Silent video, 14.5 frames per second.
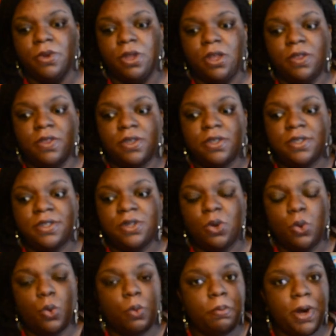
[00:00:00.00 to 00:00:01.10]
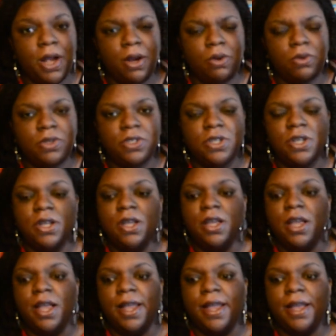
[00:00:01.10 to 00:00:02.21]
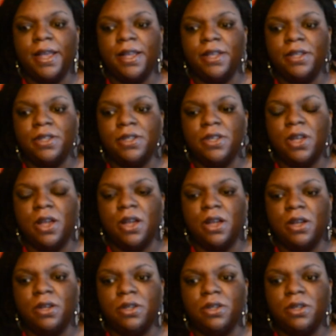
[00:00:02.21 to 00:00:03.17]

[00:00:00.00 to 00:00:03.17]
Ethan's homebound, and uh,